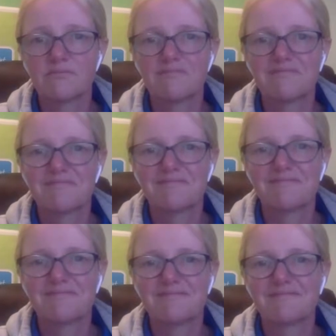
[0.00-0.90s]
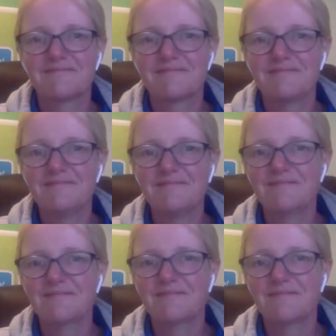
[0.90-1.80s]

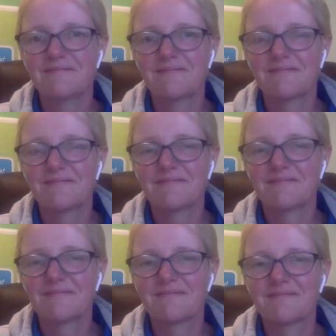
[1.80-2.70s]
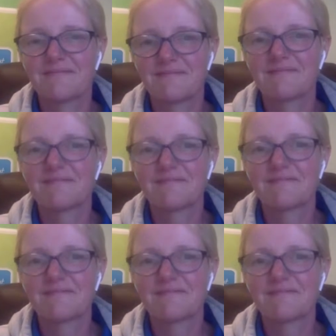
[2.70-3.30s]
The person shown says nothing.